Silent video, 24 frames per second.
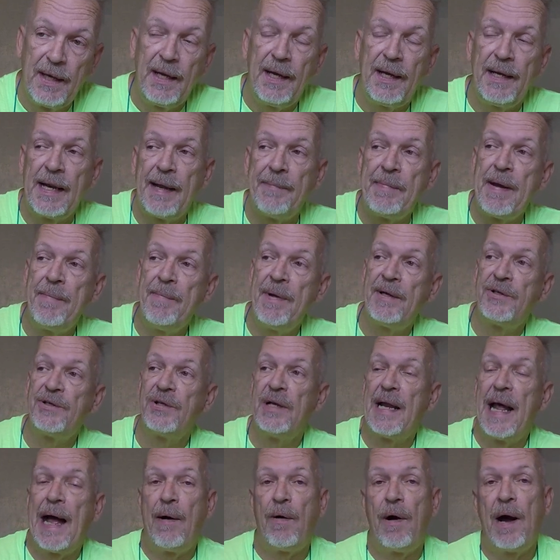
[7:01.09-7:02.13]
And I may
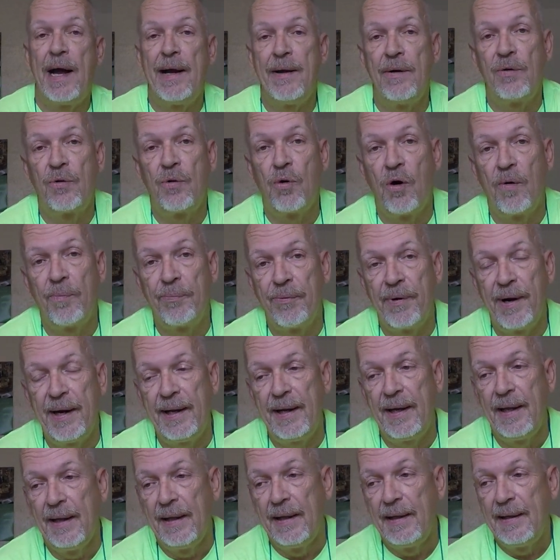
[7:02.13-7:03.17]
mention how I incorporate
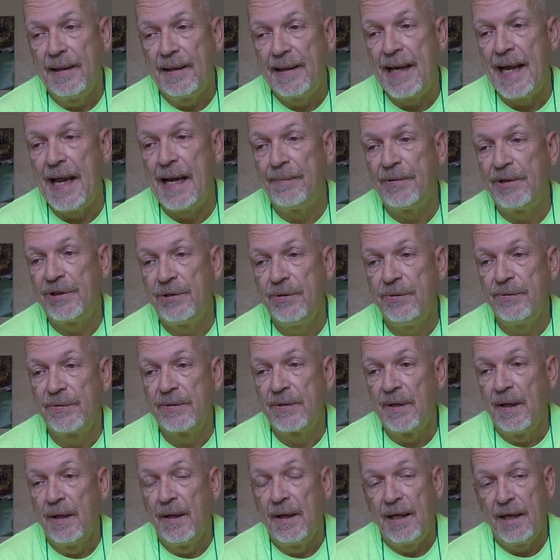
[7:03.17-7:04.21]
cannabis
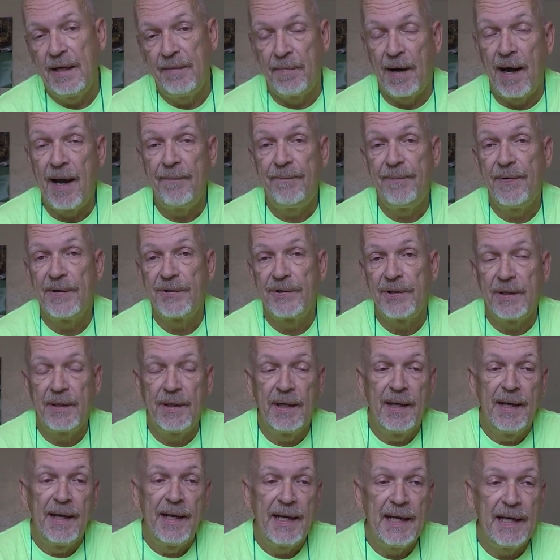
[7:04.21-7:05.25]
use in my
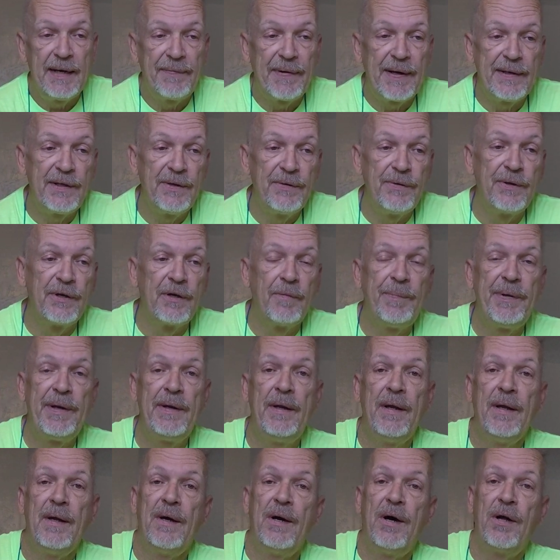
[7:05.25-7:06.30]
fishing, and if I do, it'll
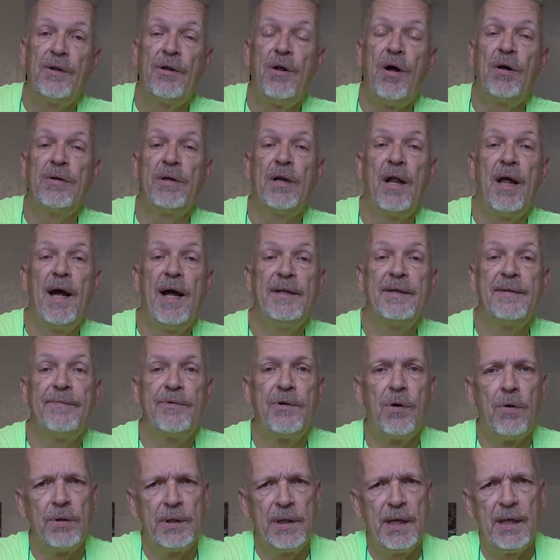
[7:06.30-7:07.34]
be along the lines of
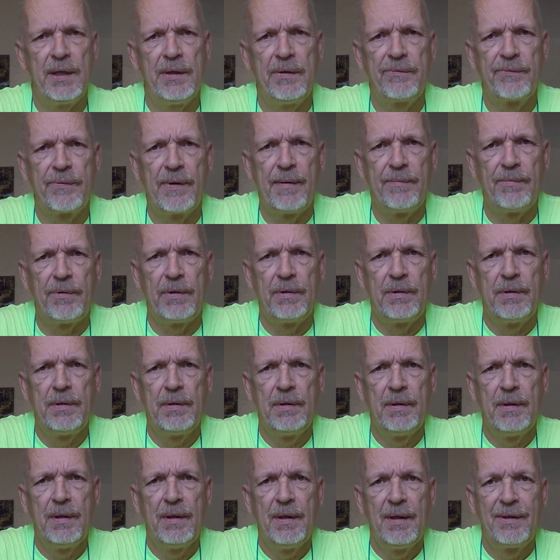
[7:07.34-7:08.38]
don't get in trouble.
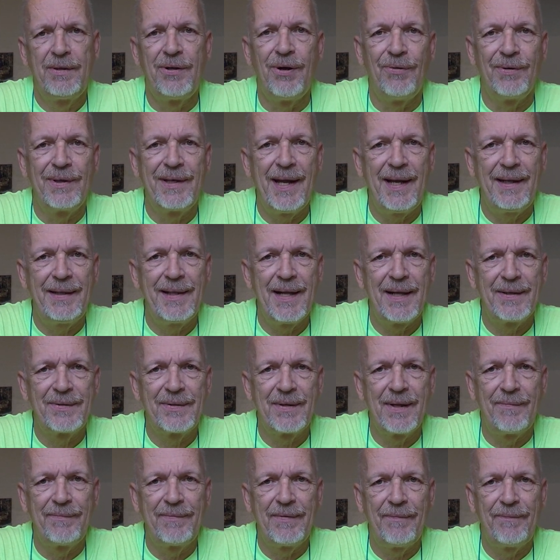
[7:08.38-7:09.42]
Don't take that
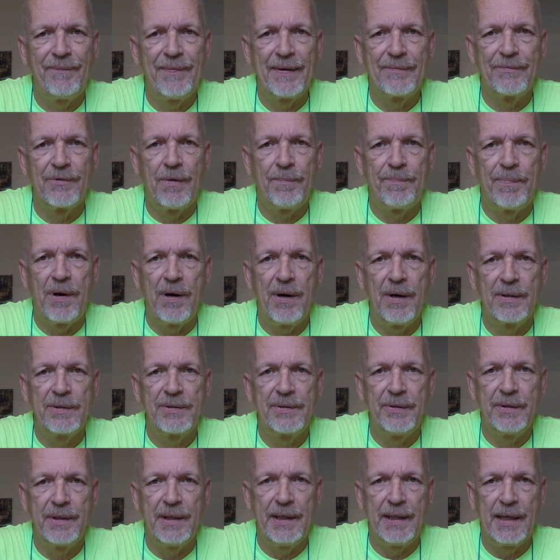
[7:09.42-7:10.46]
stuff to federal parks.
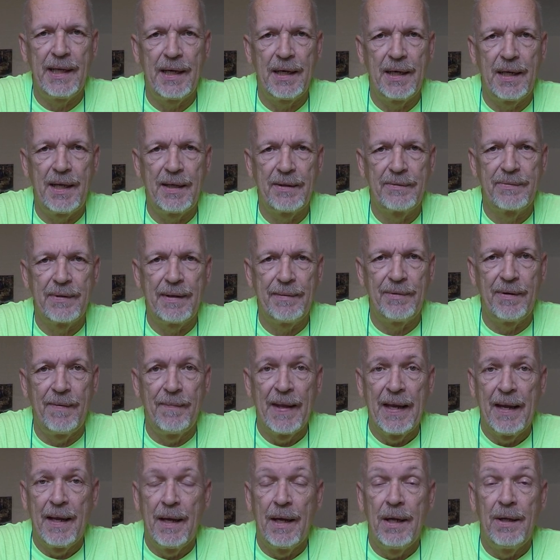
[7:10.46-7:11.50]
You're going to get in a lot of trouble.
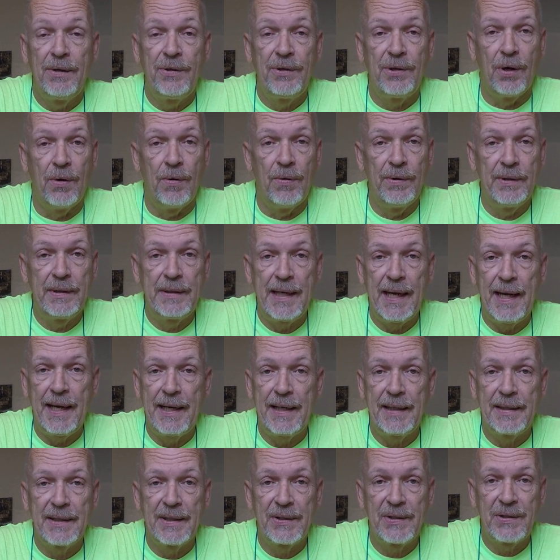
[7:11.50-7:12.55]
Don't take
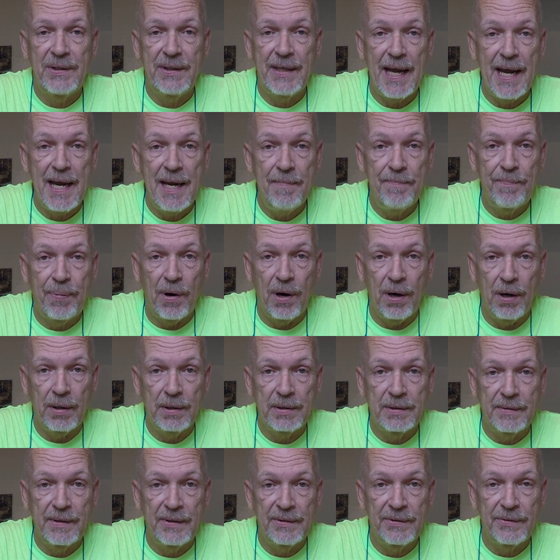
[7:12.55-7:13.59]
it to state
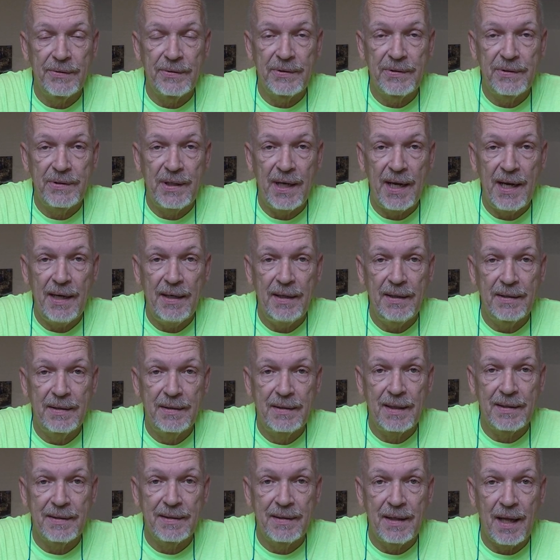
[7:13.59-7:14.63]
parks because your state
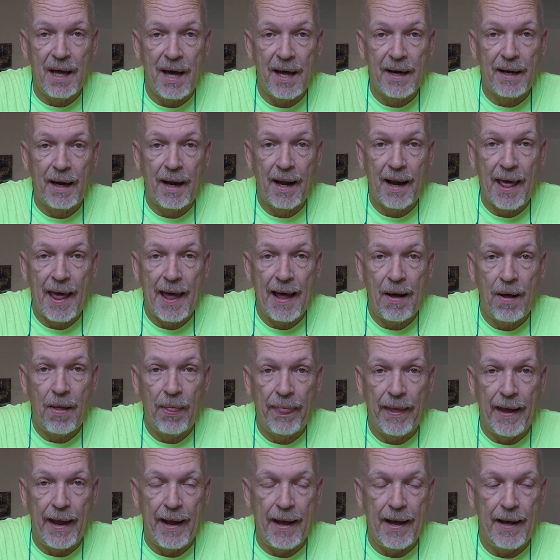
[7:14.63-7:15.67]
does not allow
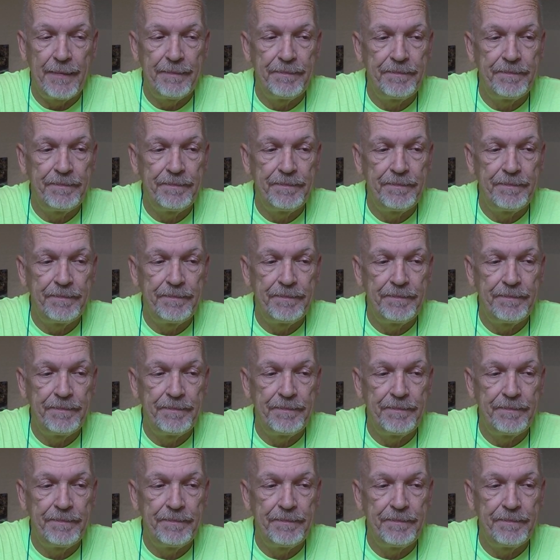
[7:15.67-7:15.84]
that.